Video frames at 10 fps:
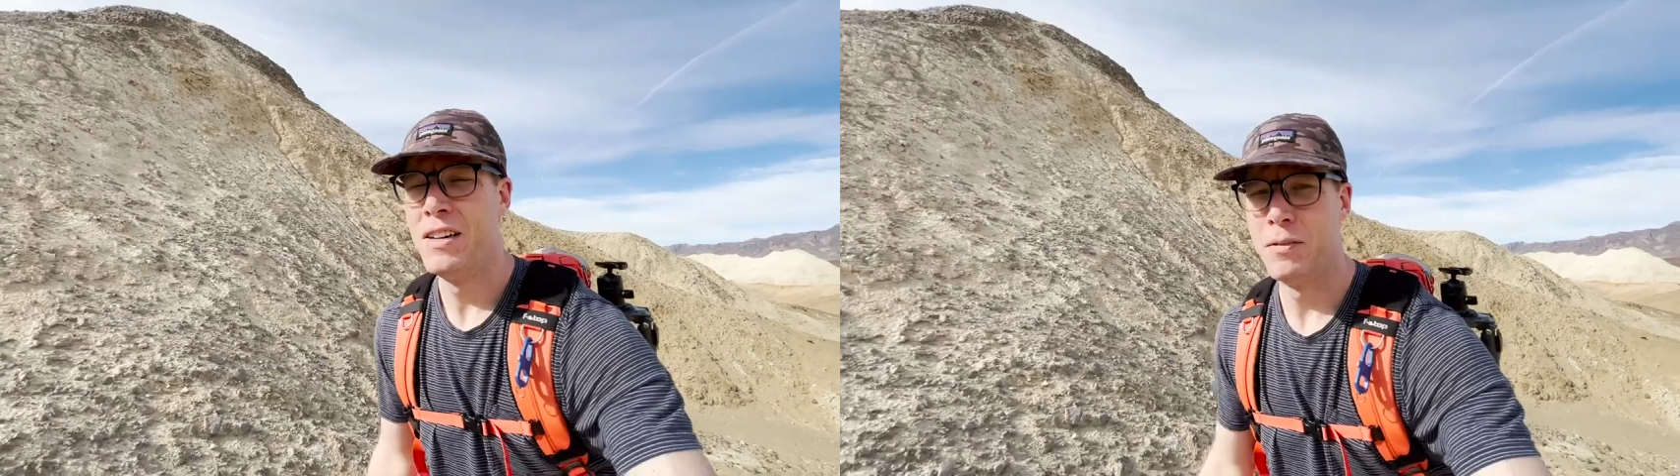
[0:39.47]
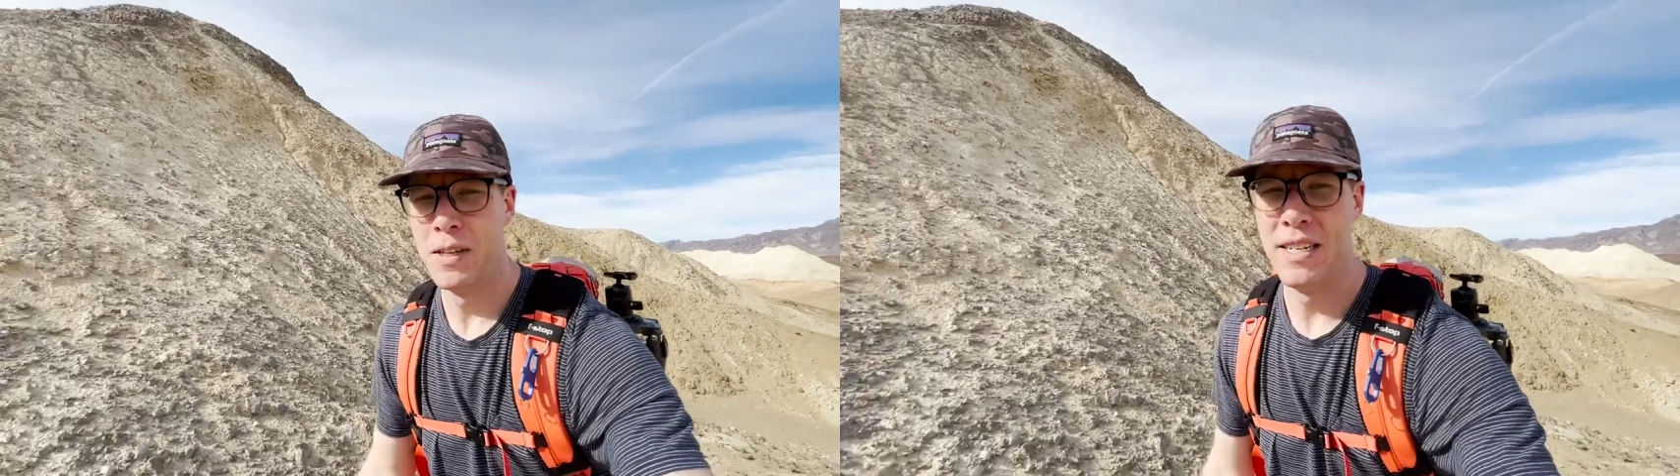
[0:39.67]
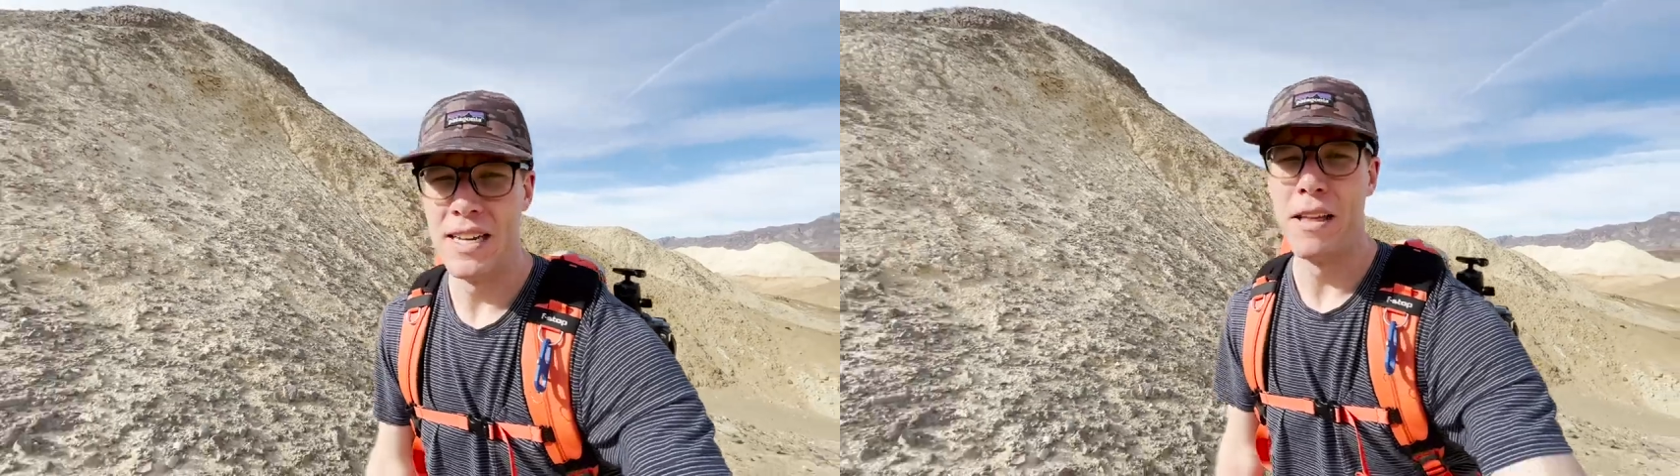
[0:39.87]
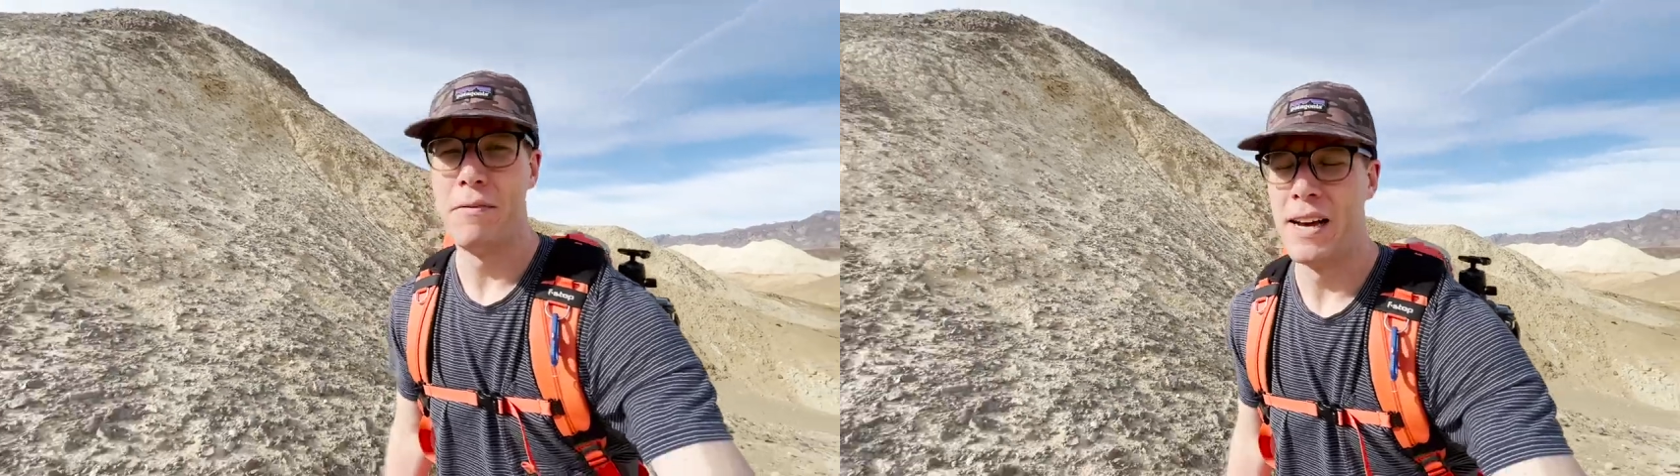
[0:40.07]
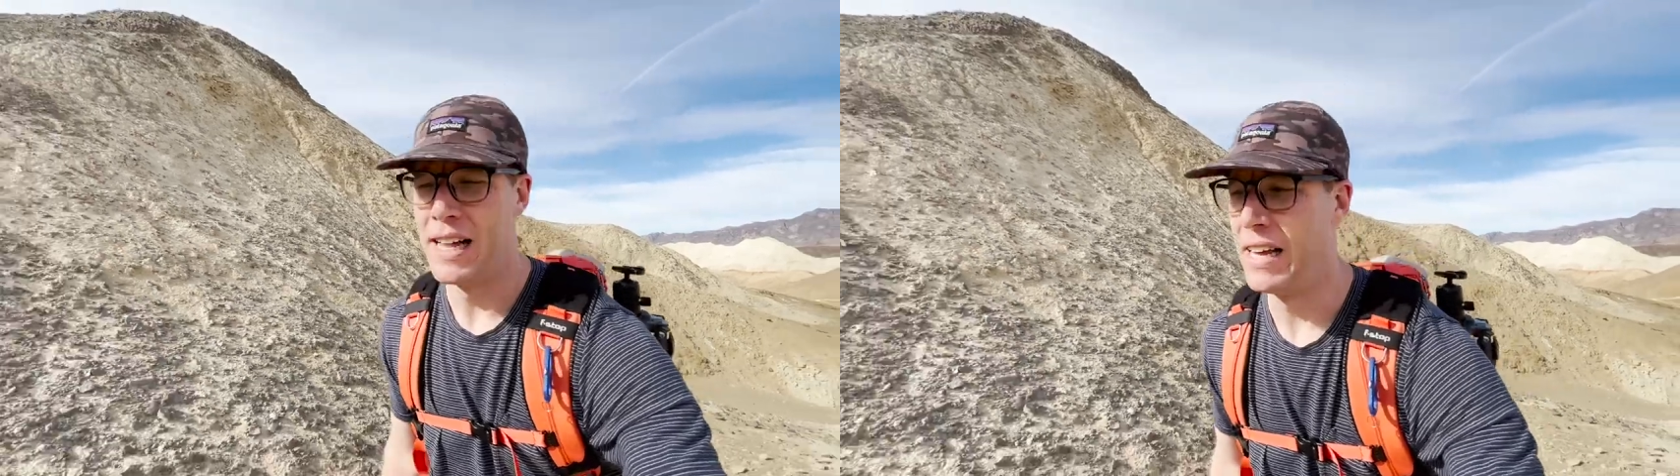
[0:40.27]
We're in Death
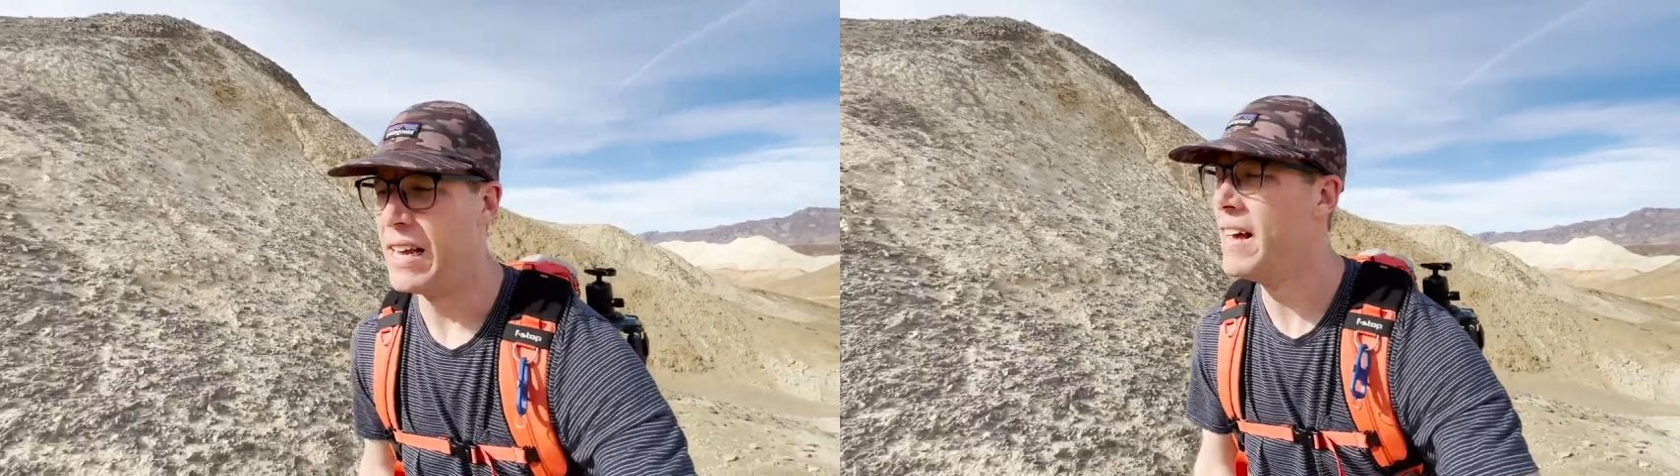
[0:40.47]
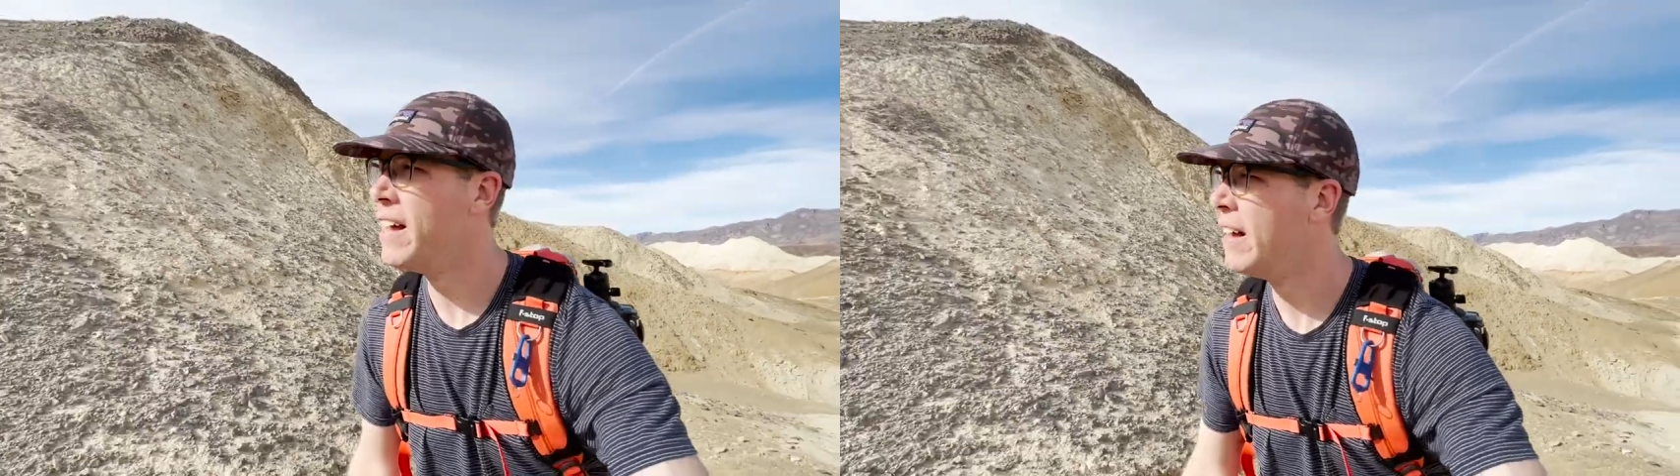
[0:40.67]
Valley.